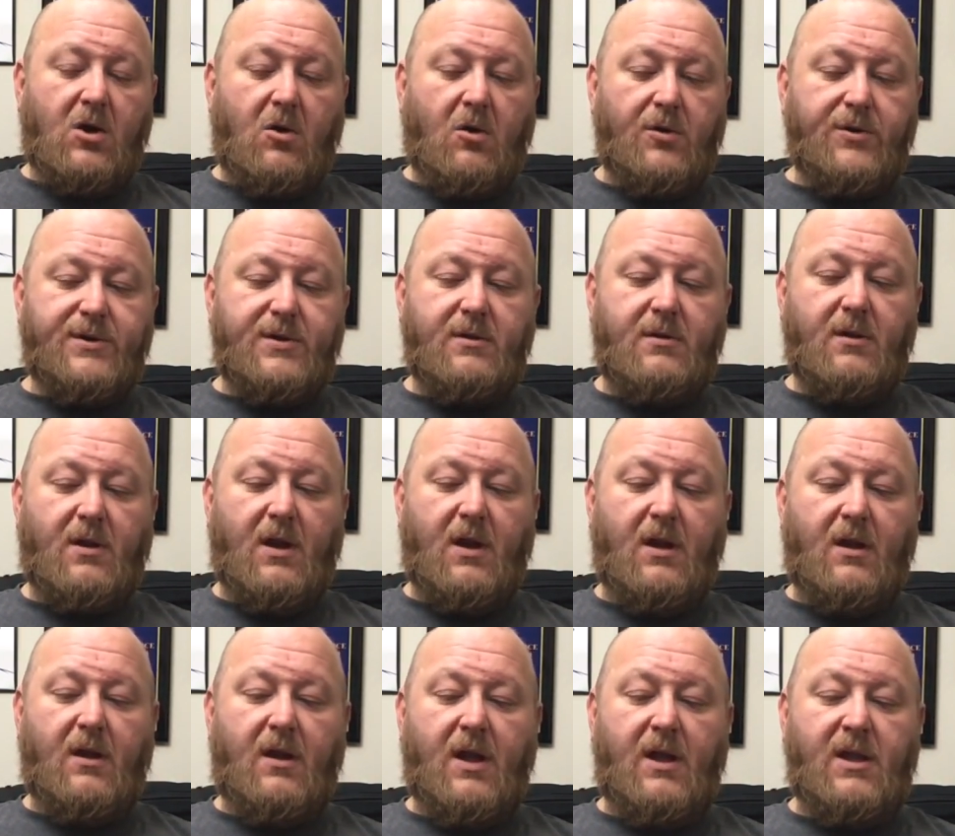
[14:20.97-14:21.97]
Colt,
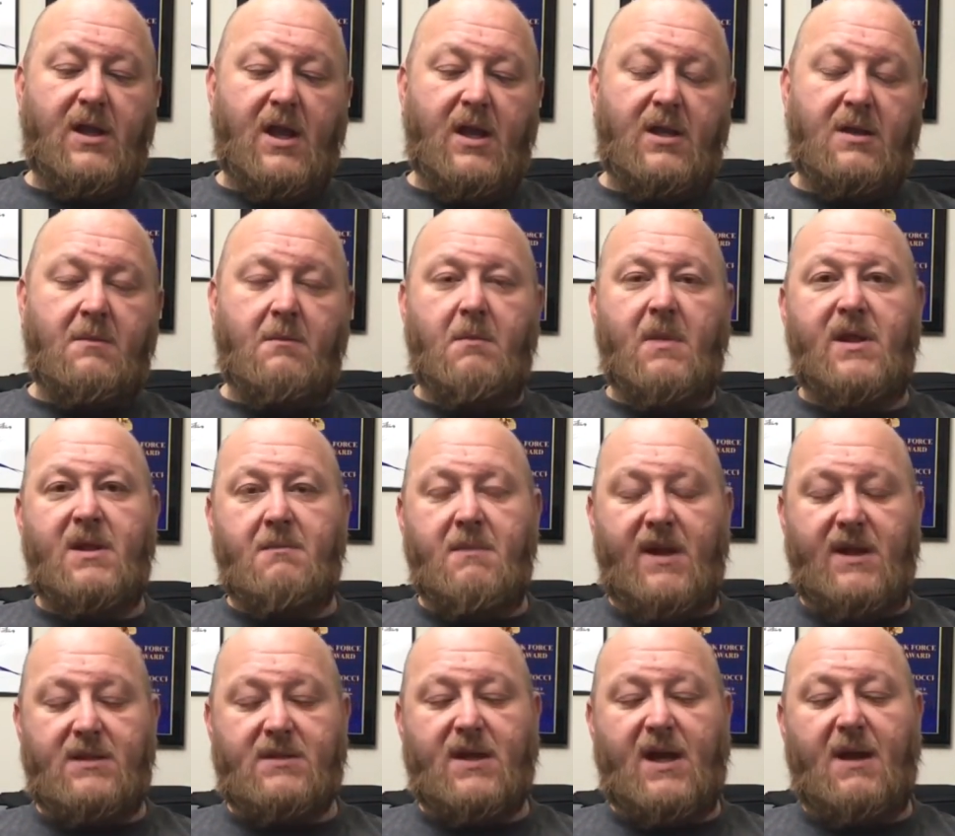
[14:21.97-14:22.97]
in the
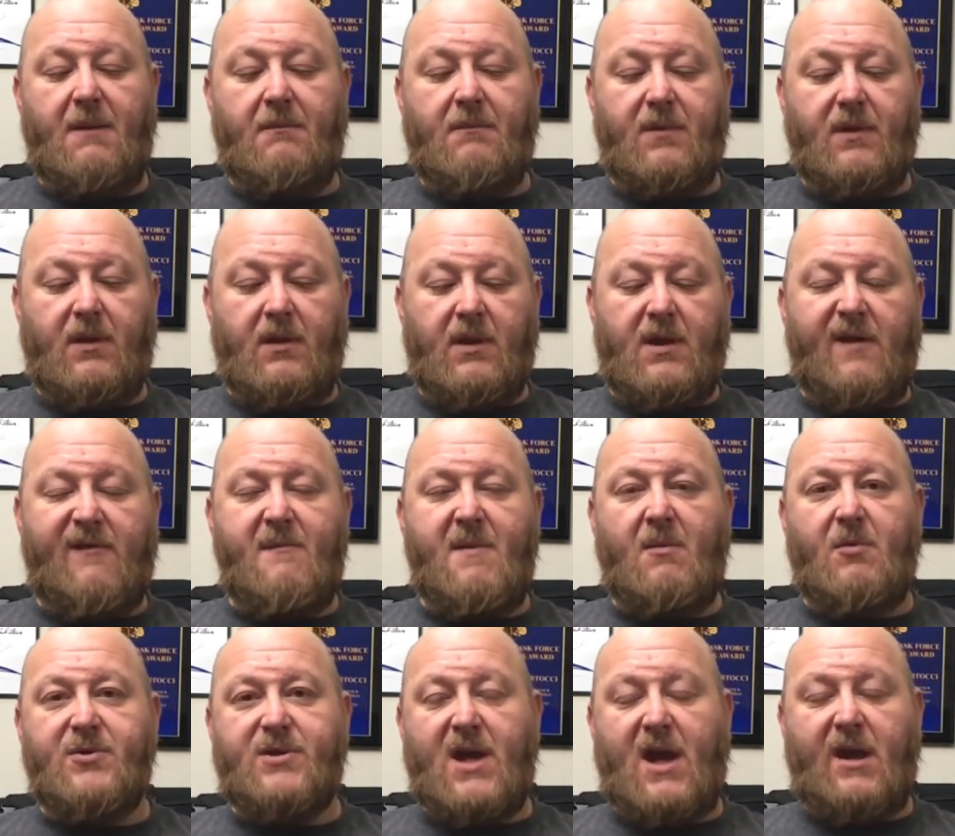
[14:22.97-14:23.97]
meantime, the
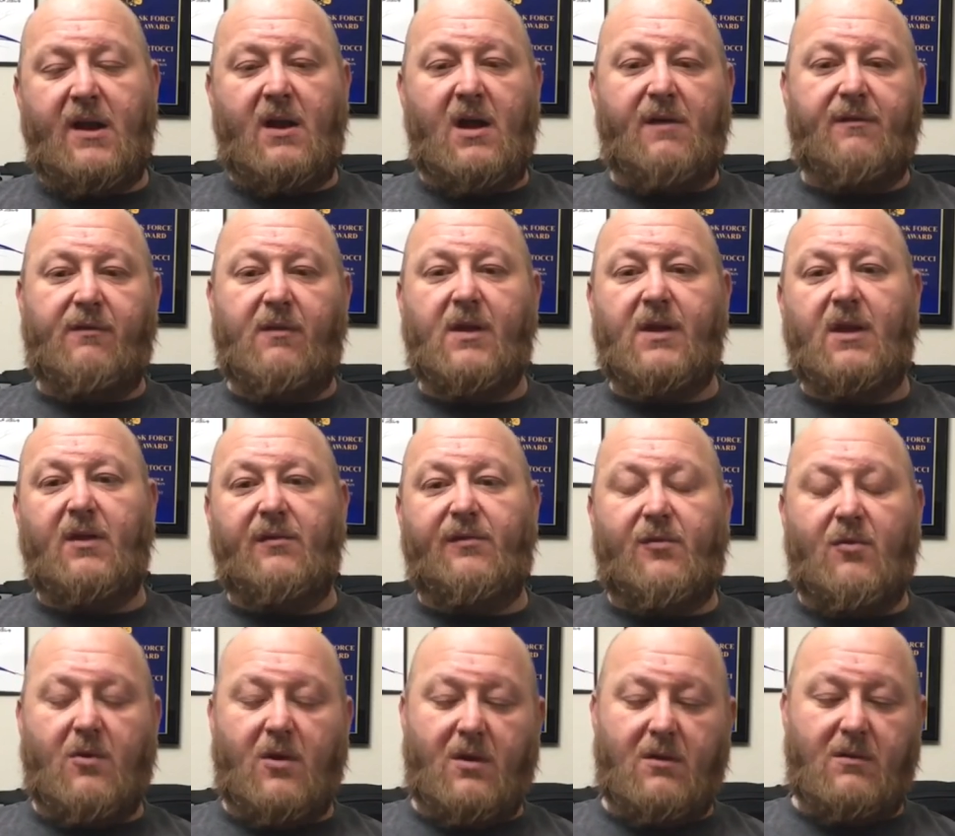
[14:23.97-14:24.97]
government was on and off looking
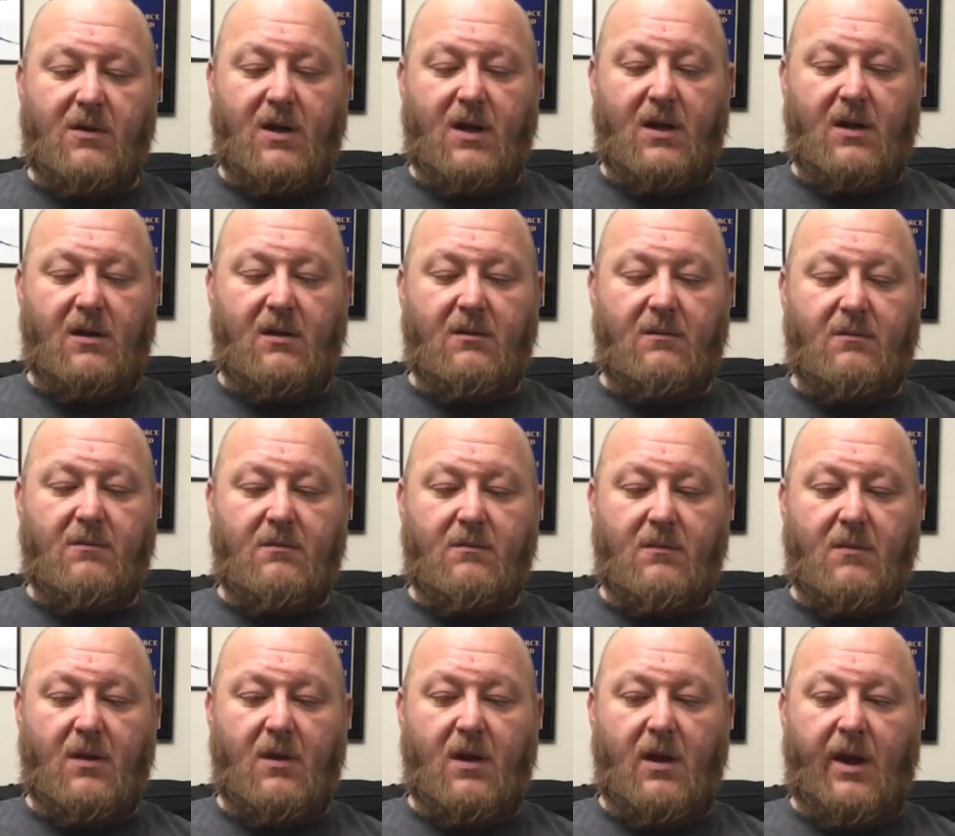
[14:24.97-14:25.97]
for
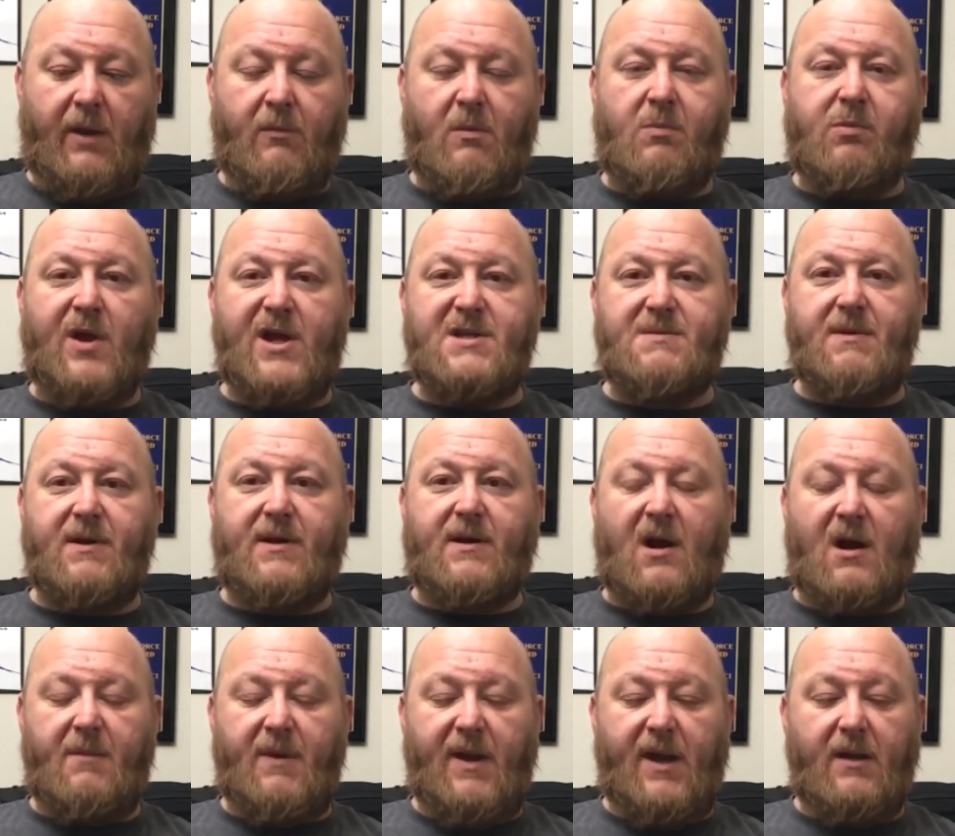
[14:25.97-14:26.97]
a replacement
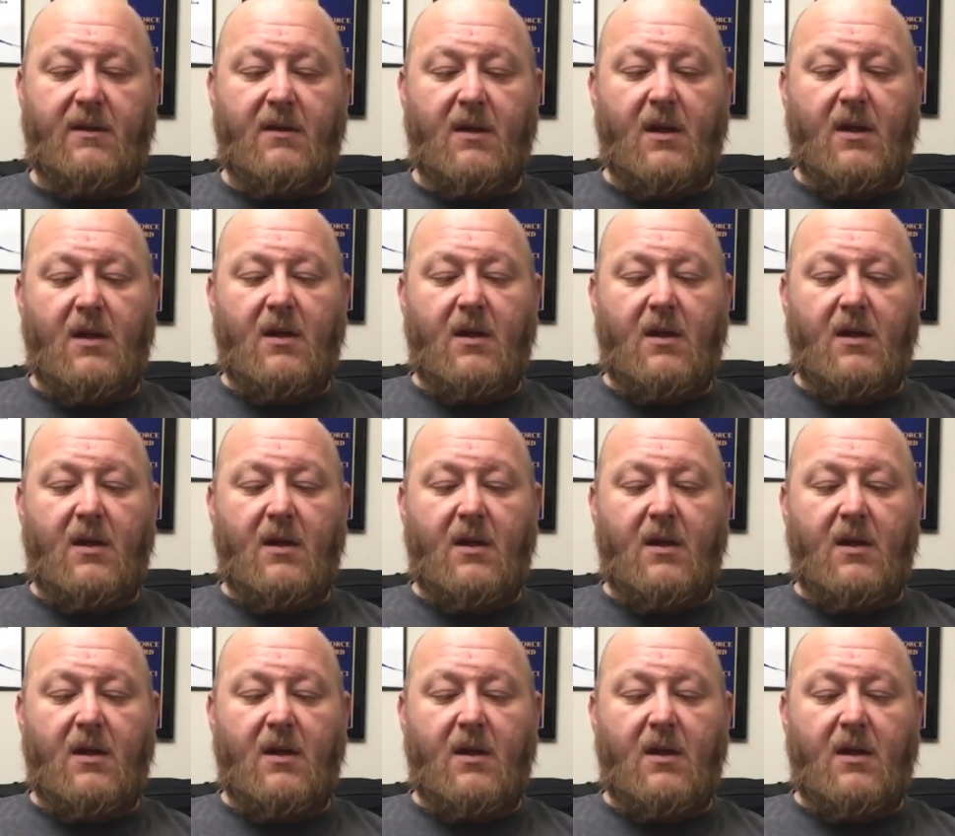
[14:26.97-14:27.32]
carbine.